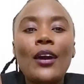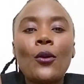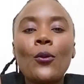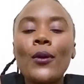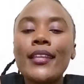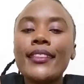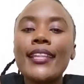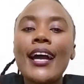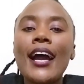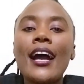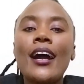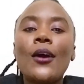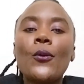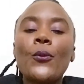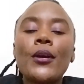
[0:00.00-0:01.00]
Whether
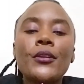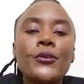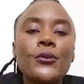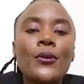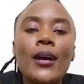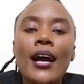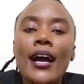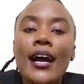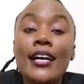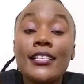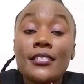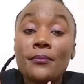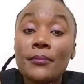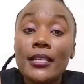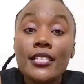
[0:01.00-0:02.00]
when you are
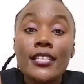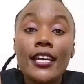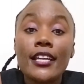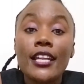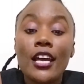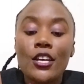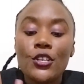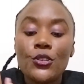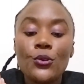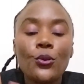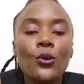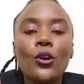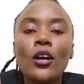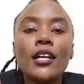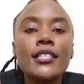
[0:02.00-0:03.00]
admitted, you
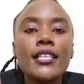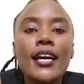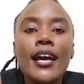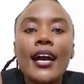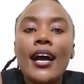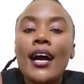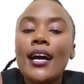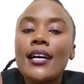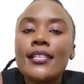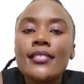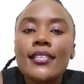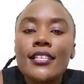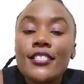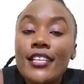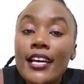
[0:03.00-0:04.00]
got a
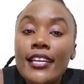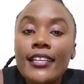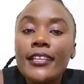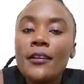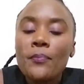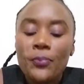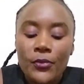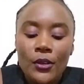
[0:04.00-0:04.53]
surgery,